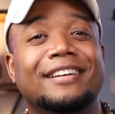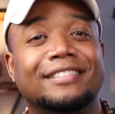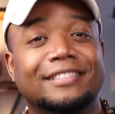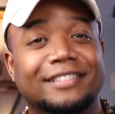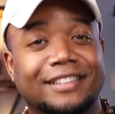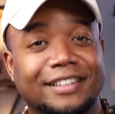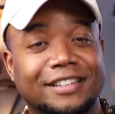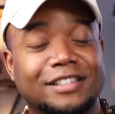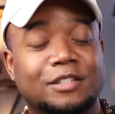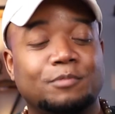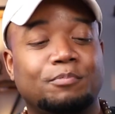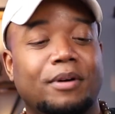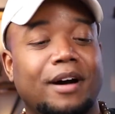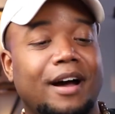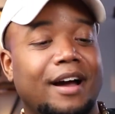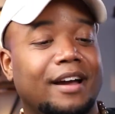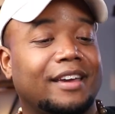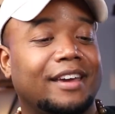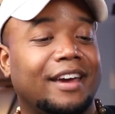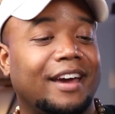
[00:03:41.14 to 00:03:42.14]
This
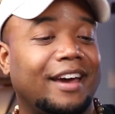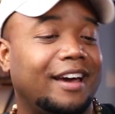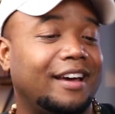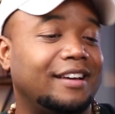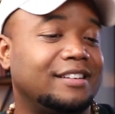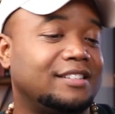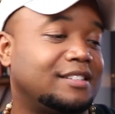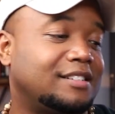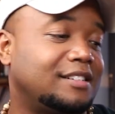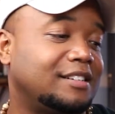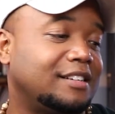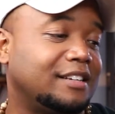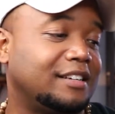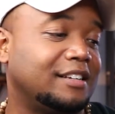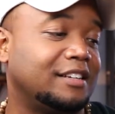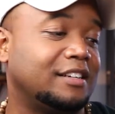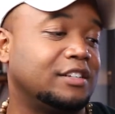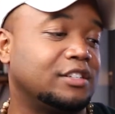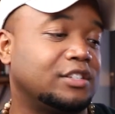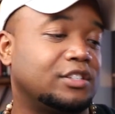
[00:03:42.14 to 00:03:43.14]
podcast
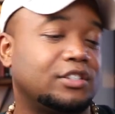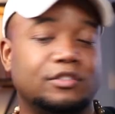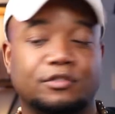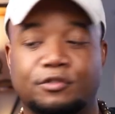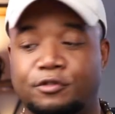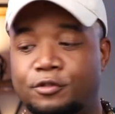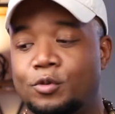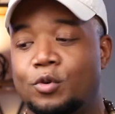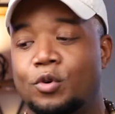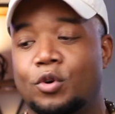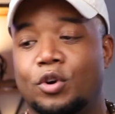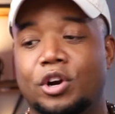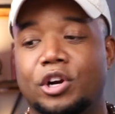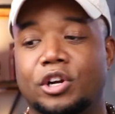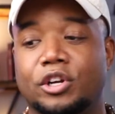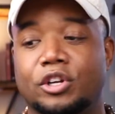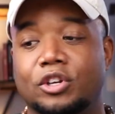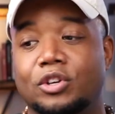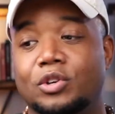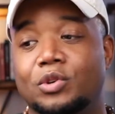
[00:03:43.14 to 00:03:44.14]
is for
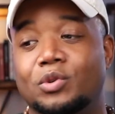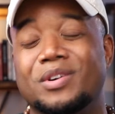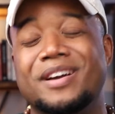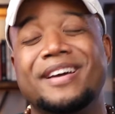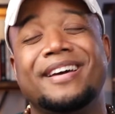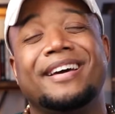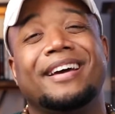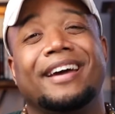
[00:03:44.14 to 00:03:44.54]
you.